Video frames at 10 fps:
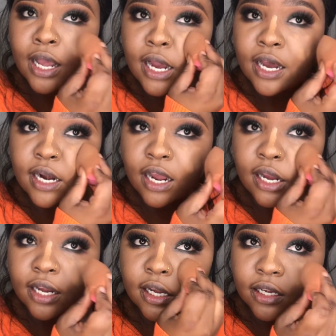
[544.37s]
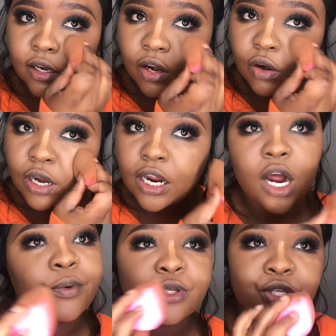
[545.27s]
and
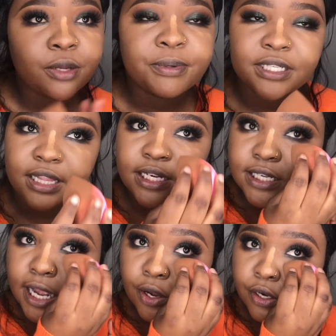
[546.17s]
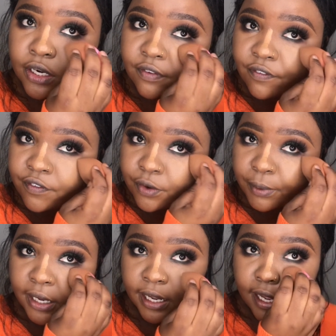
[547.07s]
I was so busy that day I couldn't even film
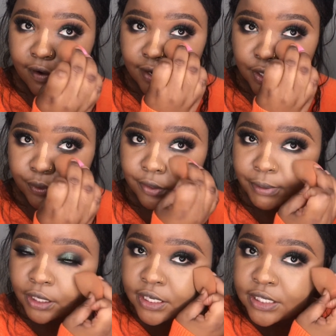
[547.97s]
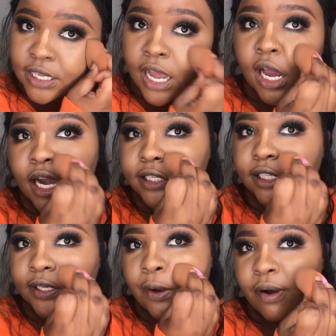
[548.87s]
like a Get Ready With Me, because I
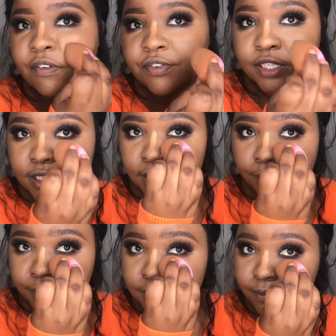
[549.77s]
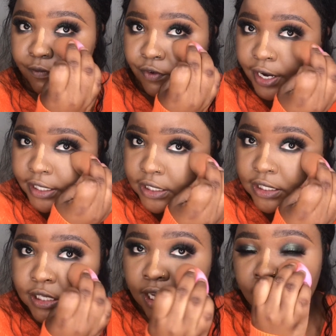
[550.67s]
did go out for dinner with some
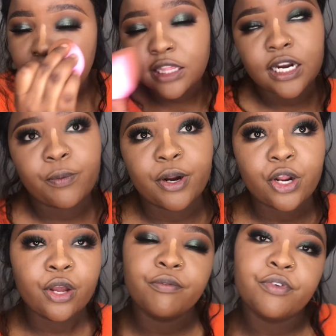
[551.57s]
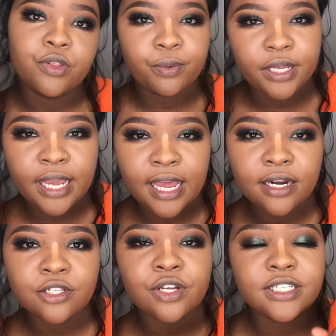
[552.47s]
friends and then I went home for the
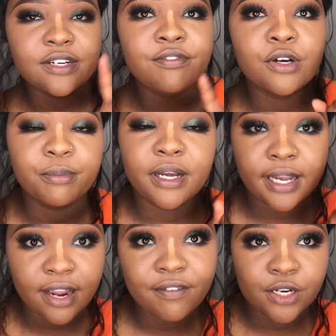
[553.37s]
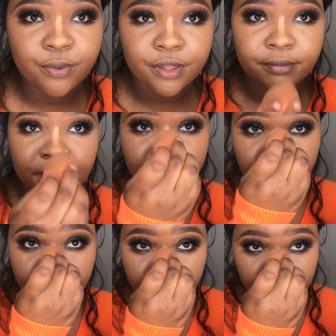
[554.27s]
weekend. So I did film a Get Ready With Me,
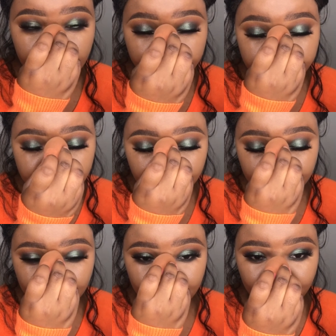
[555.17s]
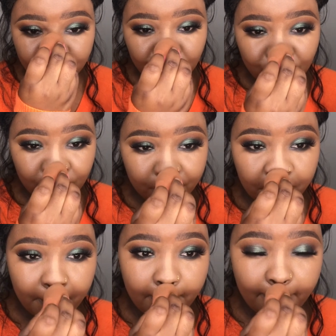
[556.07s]
and I was going to do a vlog,
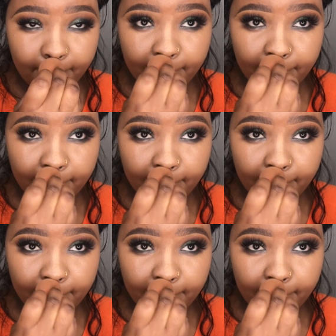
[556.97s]
but